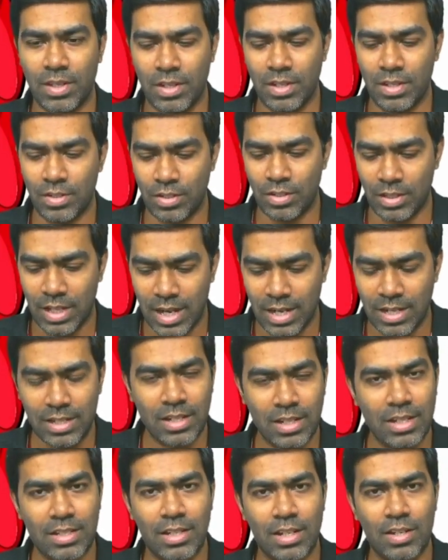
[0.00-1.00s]
So that is the
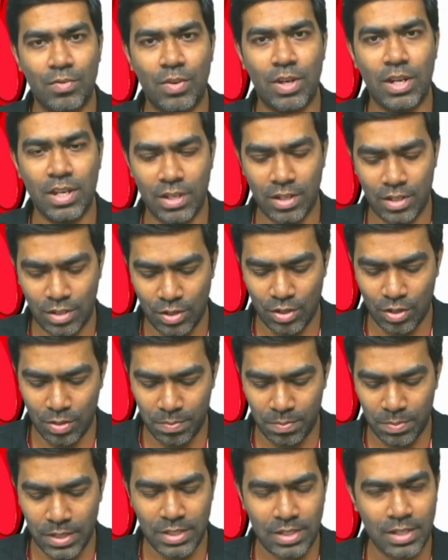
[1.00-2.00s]
reason why your
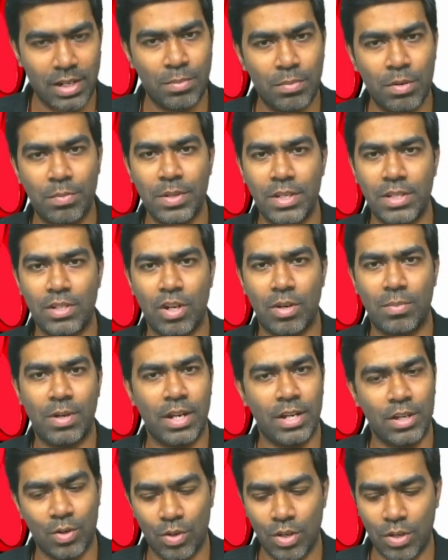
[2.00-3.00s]
PCWP is normal. I
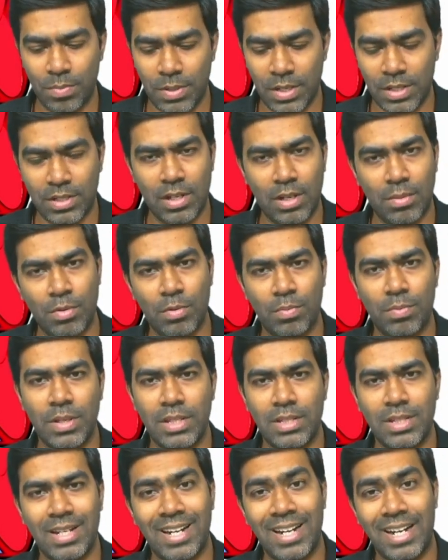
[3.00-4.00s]
told you PCWP is
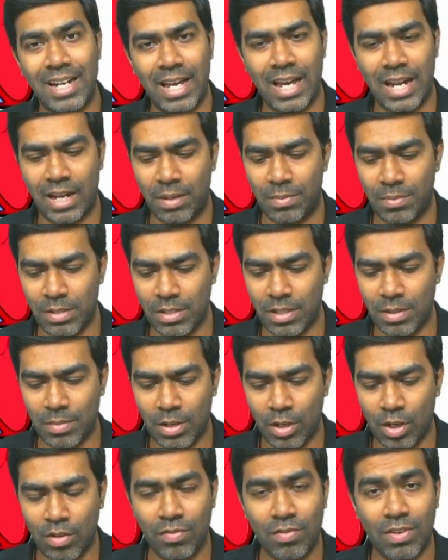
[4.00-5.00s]
an indirect
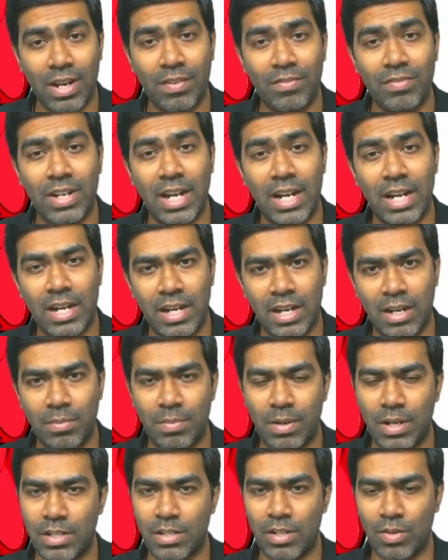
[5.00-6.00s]
measurement of left atrial
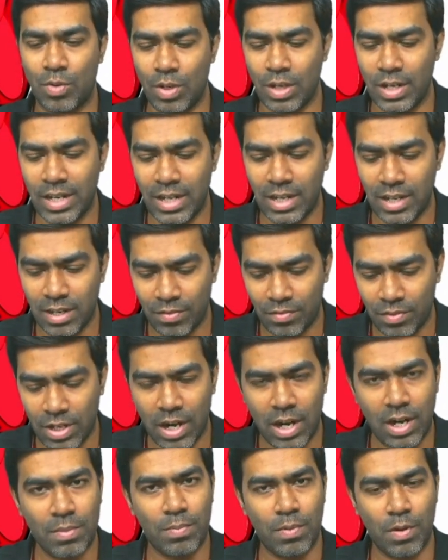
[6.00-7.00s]
pressure. Only in left
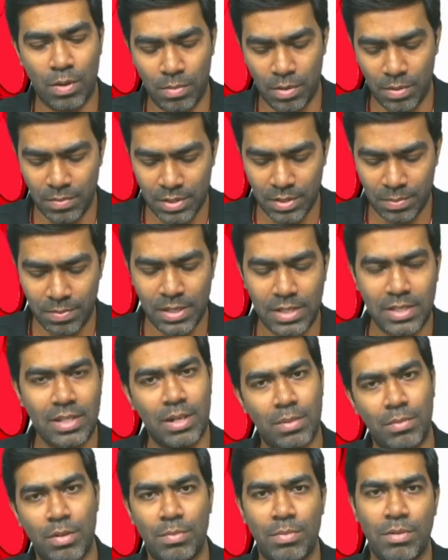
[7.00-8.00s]
heart problem the
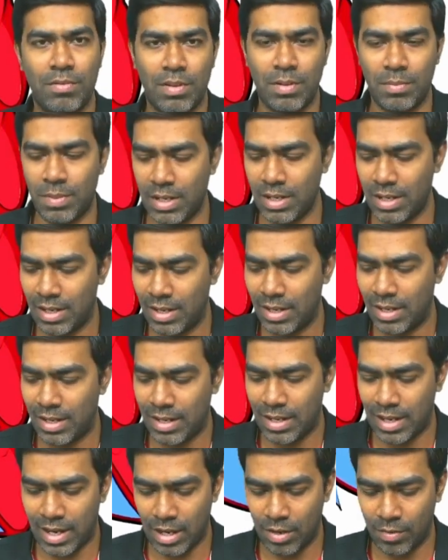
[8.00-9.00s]
PCWP will be
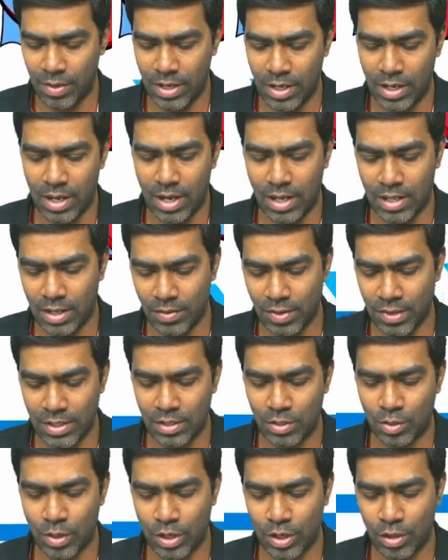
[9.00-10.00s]
elevated. Otherwise it's
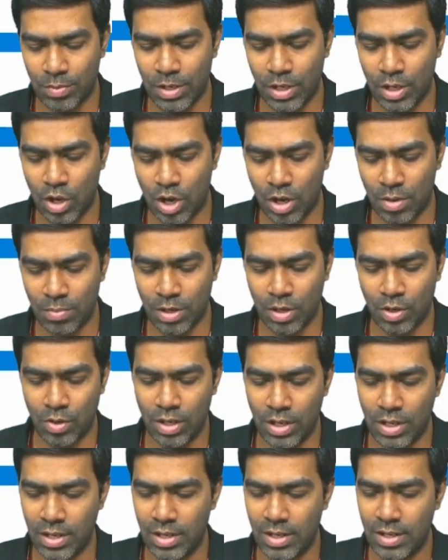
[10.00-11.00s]
going to be normal
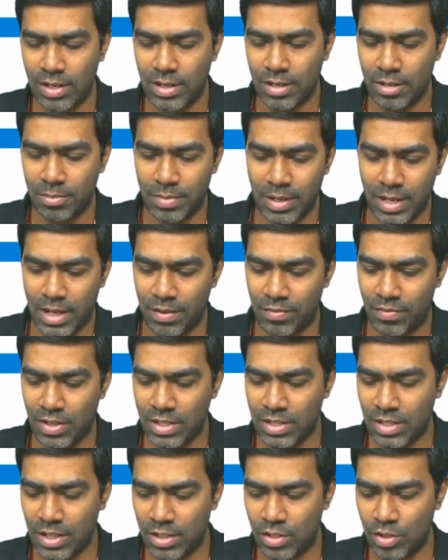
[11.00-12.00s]
only. By
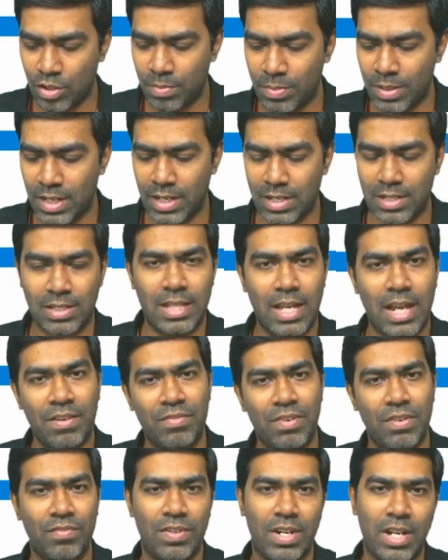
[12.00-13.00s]
definition it should less than
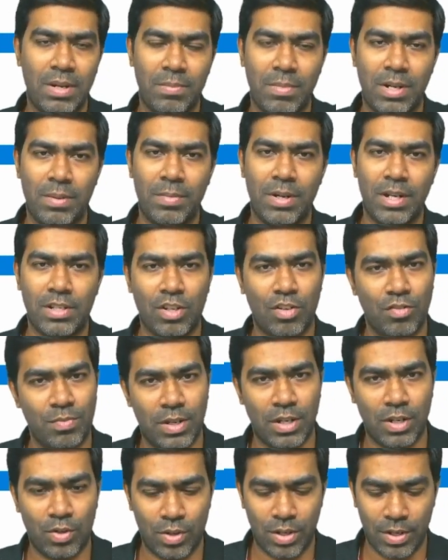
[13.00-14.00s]
15 millimeters of
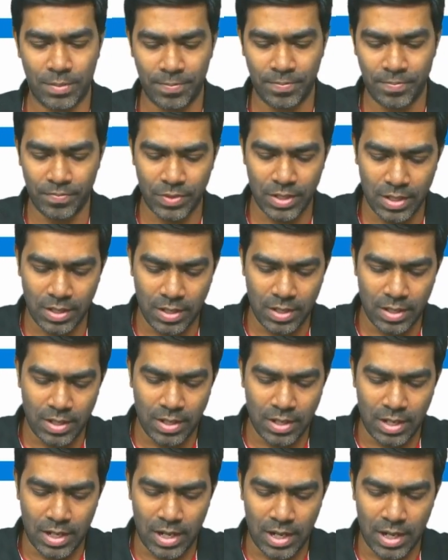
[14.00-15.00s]
mercury.
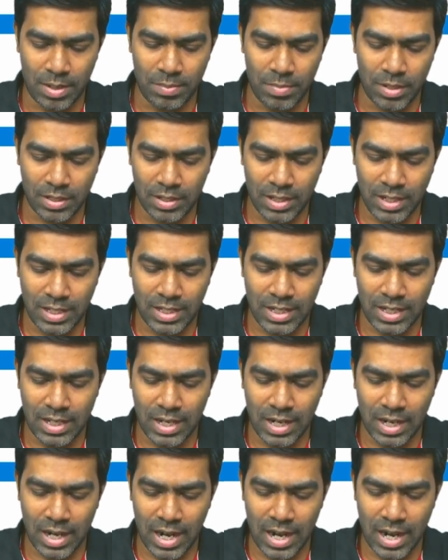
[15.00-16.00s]
And number three, the
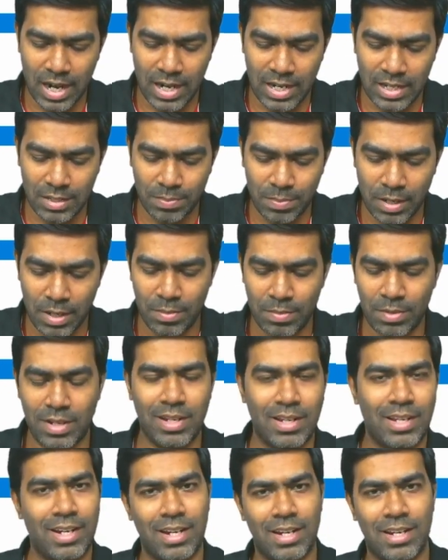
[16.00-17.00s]
transpulmonary
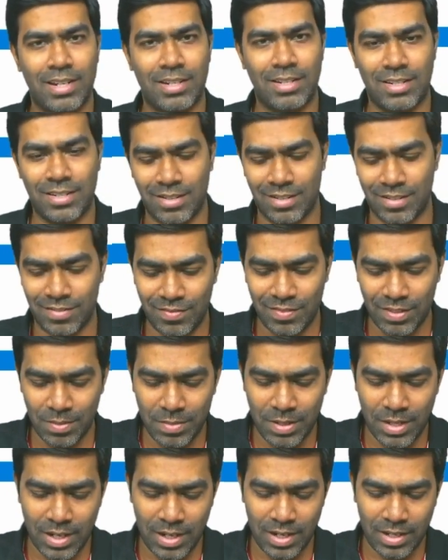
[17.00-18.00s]
gradient will
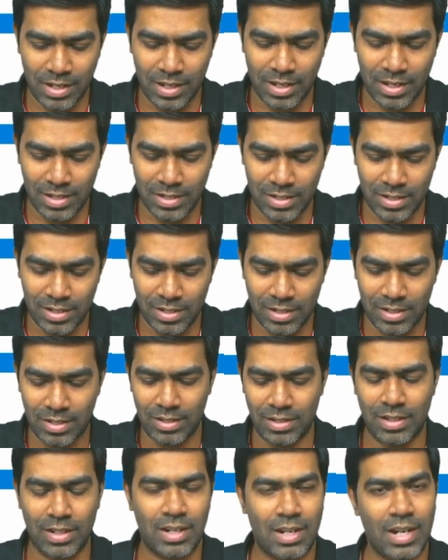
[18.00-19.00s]
be increased.
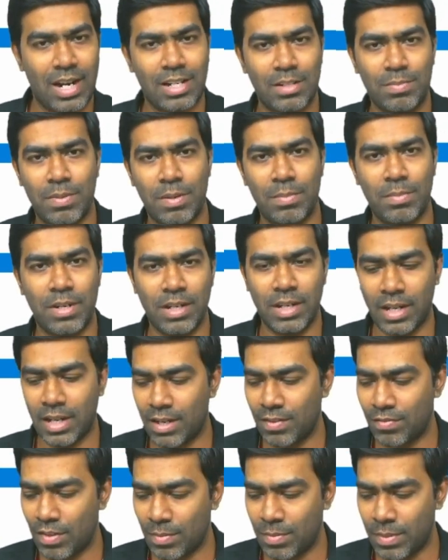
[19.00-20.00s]
The transpulmonary gradient
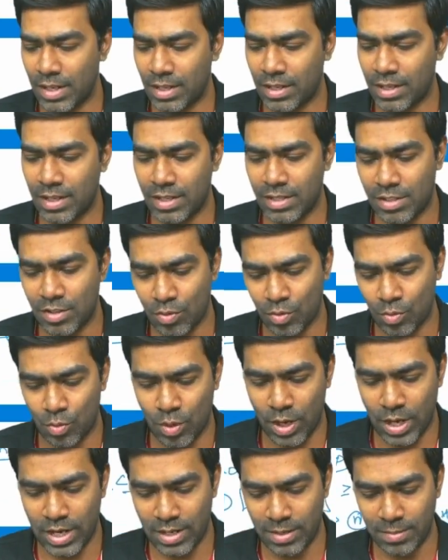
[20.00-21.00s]
will be increased.
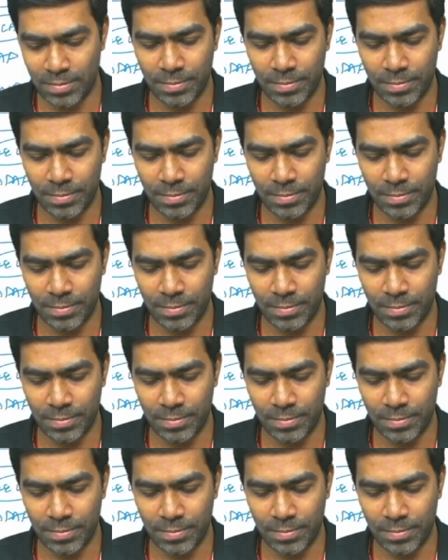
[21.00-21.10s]
Why?